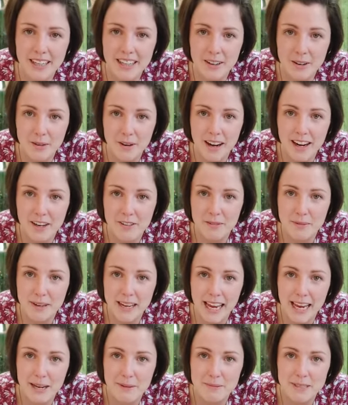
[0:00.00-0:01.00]
Oh, hi from
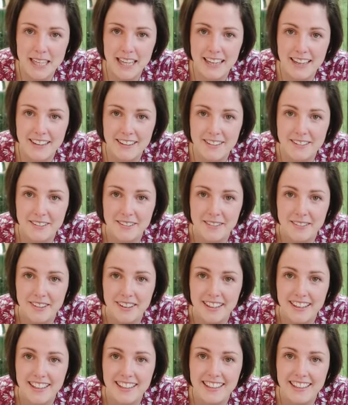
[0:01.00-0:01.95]
Cape Town!